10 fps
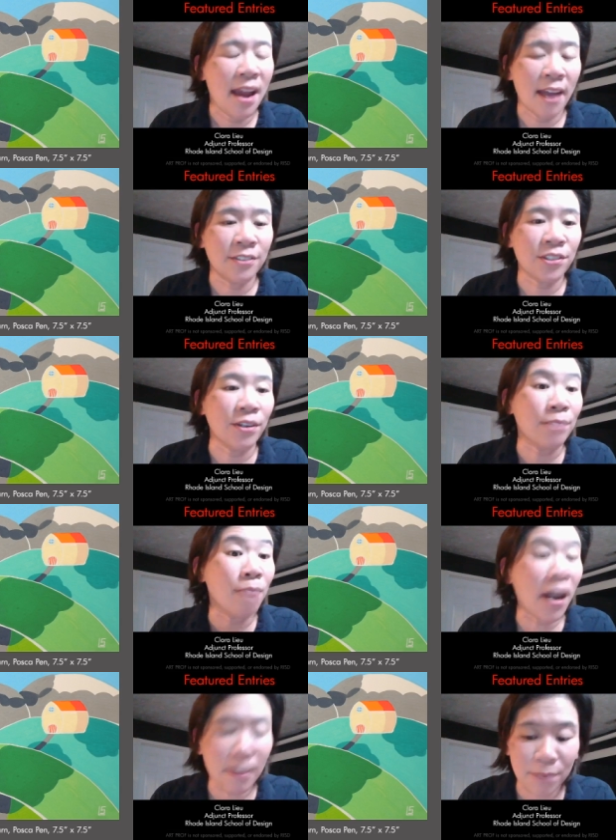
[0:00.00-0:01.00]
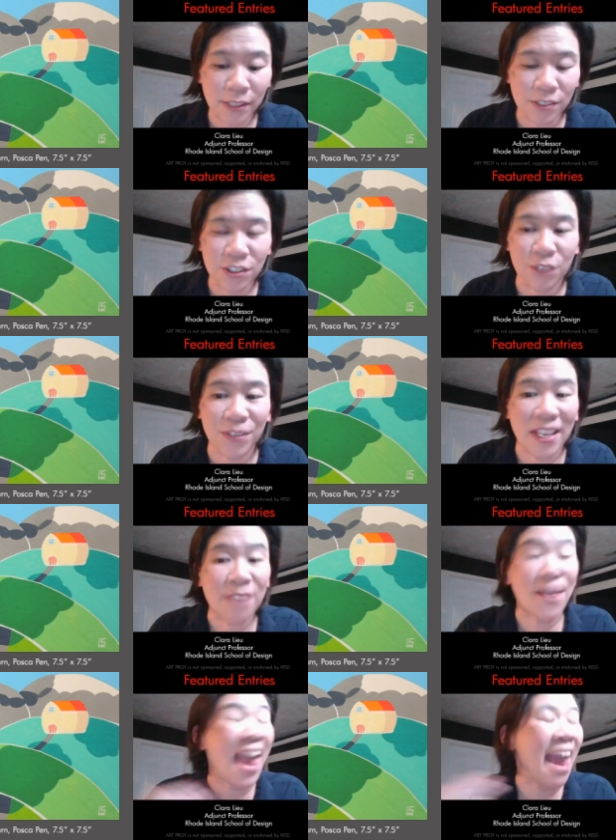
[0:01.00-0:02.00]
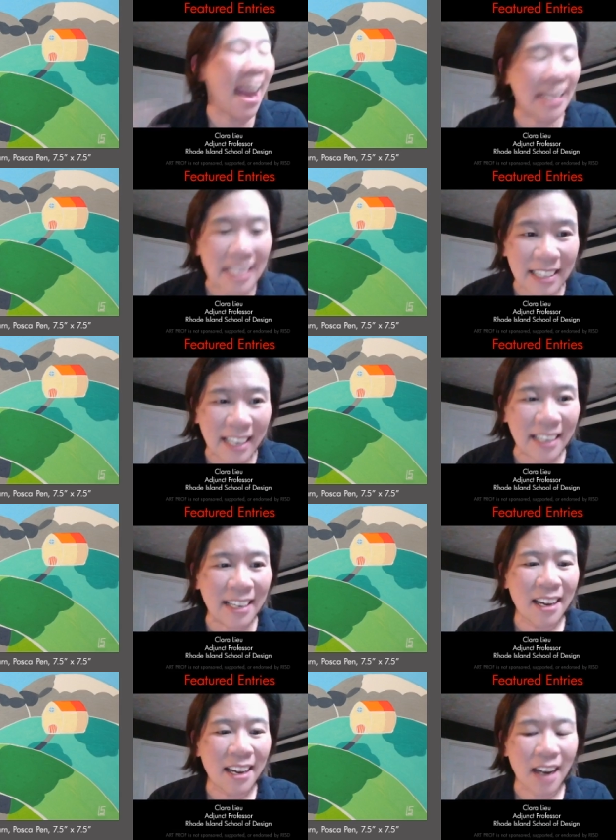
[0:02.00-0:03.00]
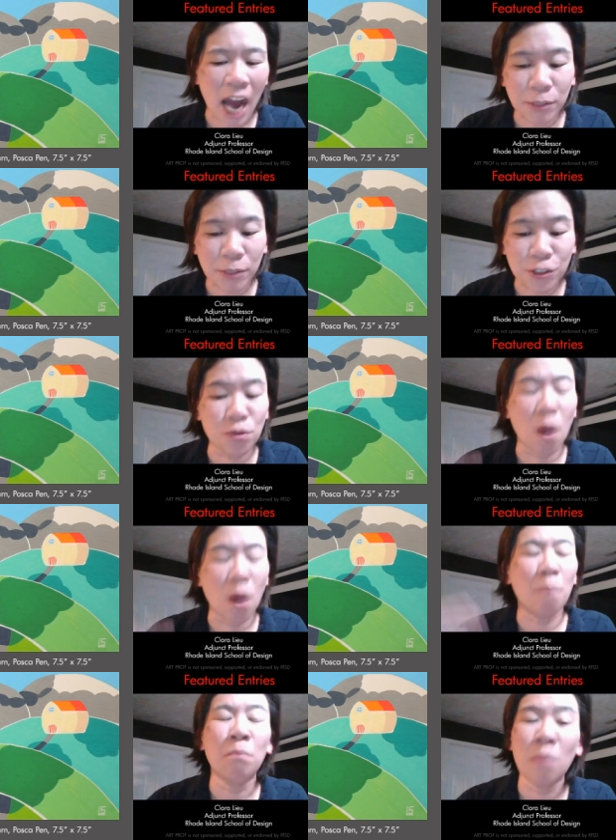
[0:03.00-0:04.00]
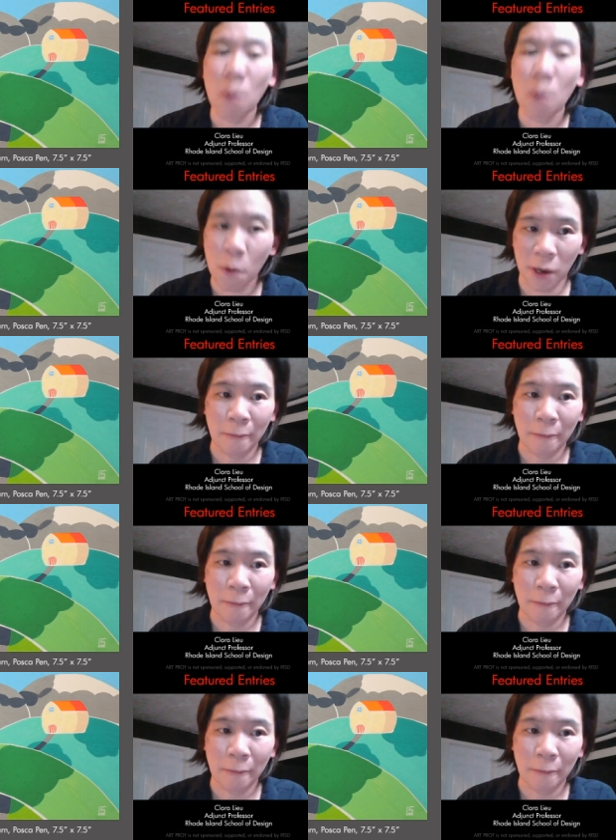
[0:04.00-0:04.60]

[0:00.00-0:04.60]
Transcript: And so in my opinion, Sophie, if anything, I would do more